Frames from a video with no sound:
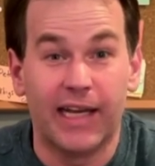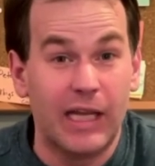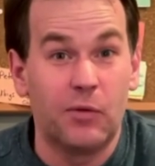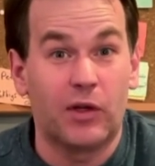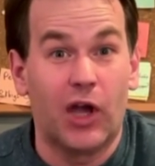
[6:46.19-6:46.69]
And
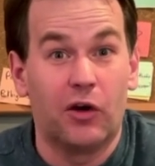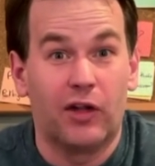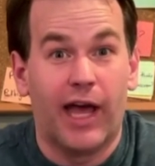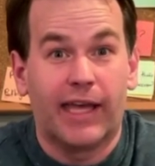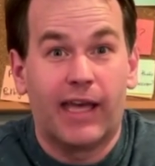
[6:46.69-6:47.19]
he would go
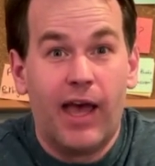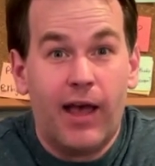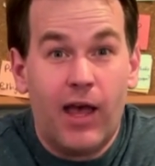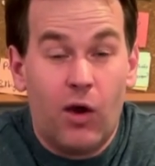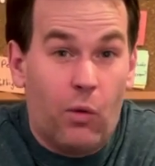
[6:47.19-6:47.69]
like,
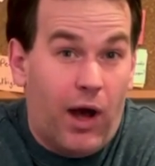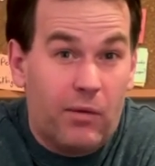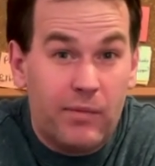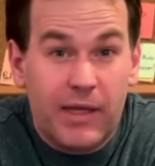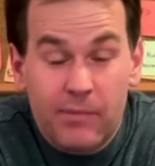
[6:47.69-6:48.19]

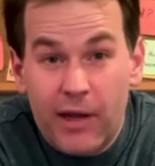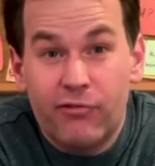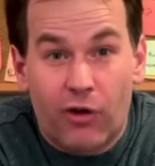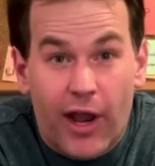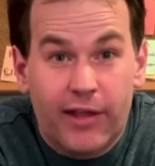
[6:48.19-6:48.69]
"Well, me and my
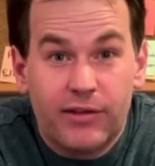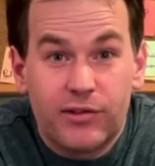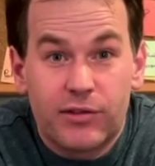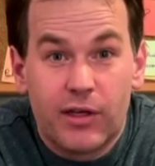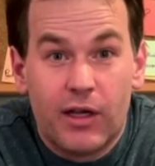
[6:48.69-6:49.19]

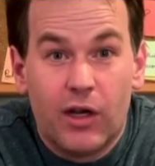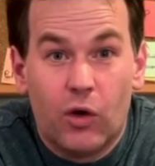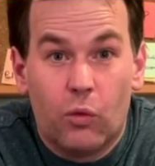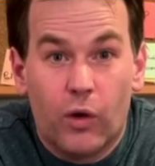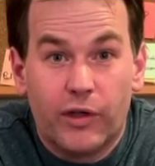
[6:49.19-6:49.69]
friends
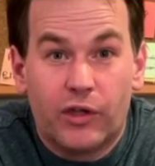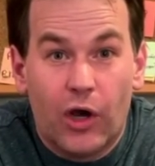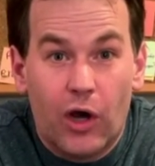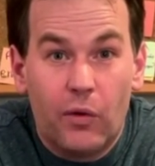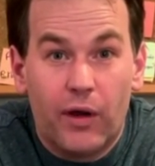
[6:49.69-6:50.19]
would
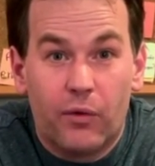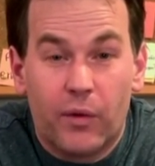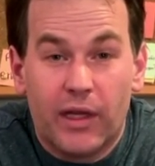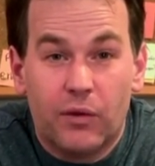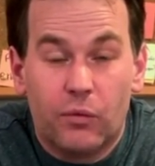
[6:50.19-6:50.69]
go,
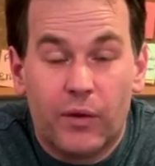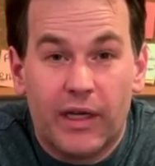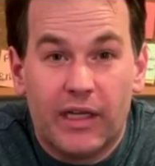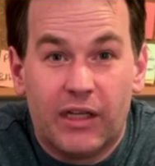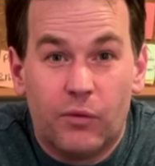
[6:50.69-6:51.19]
we, we,